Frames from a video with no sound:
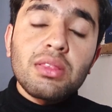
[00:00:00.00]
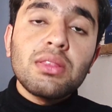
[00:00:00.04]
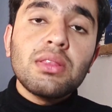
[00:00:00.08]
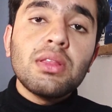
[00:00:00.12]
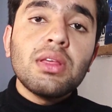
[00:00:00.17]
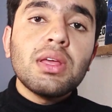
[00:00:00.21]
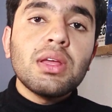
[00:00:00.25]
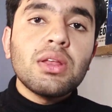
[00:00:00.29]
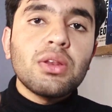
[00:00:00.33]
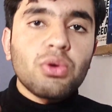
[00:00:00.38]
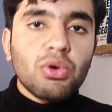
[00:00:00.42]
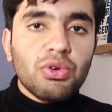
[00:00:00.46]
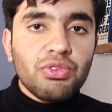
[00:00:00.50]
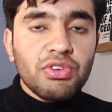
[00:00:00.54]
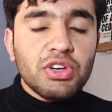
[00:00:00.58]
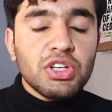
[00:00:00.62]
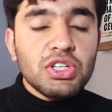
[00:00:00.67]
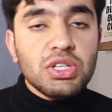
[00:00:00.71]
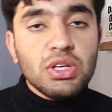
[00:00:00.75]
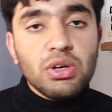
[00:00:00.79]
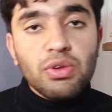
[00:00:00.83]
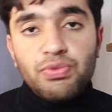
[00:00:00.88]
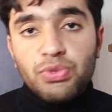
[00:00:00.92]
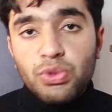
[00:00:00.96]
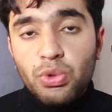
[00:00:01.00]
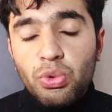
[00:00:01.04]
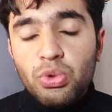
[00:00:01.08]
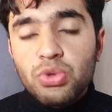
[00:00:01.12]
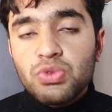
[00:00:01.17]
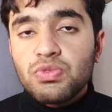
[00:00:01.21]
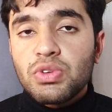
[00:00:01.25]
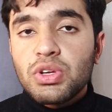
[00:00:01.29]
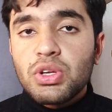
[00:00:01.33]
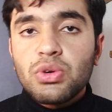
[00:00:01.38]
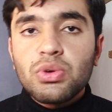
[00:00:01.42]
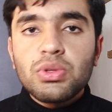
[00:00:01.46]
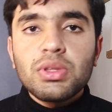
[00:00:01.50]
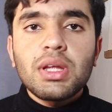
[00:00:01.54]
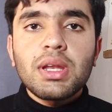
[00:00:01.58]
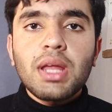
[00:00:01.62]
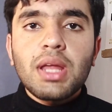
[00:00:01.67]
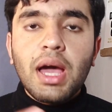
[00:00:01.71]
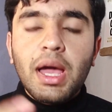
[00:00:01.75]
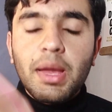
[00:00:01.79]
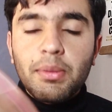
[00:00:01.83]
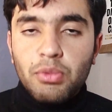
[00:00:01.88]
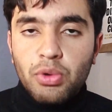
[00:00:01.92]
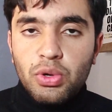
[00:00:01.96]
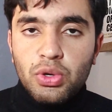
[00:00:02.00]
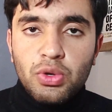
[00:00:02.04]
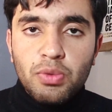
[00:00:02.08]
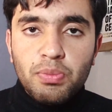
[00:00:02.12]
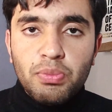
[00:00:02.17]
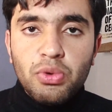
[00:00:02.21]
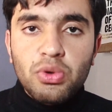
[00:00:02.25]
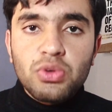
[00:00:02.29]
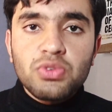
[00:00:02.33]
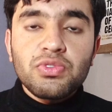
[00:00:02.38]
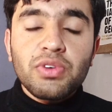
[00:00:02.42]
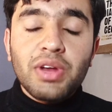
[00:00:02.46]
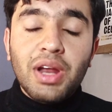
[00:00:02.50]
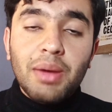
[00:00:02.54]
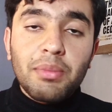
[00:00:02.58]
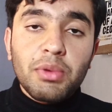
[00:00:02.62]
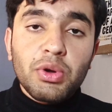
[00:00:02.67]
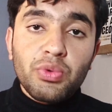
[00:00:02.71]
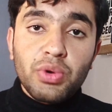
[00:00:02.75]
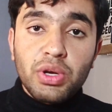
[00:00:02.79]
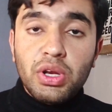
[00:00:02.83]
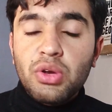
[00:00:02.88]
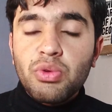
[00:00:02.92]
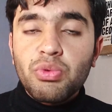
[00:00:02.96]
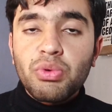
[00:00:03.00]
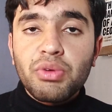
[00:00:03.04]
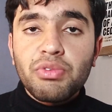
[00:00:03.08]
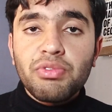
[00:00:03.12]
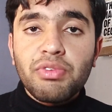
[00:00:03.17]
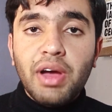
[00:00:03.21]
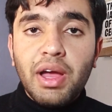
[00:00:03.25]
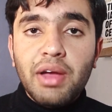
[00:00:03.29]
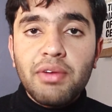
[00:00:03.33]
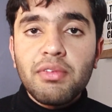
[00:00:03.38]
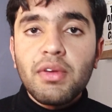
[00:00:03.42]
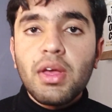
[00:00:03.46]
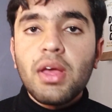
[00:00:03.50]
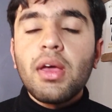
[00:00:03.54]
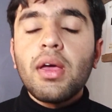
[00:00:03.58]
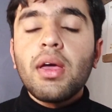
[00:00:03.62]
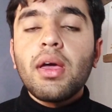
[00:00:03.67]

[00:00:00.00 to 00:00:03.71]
the notification of those videos that I'm going to post for IMAT 2025.